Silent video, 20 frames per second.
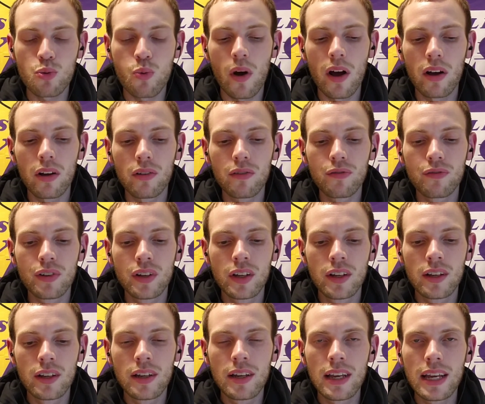12
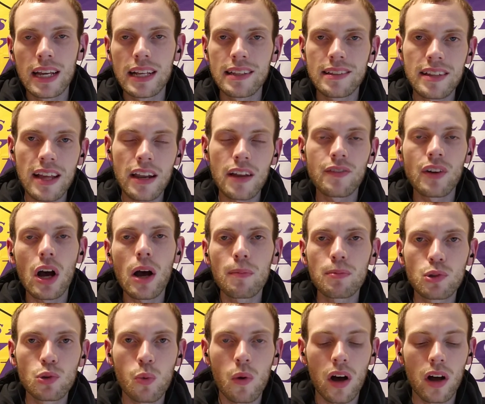instead of
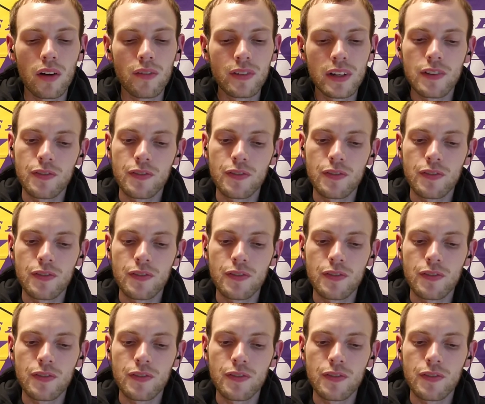up 12.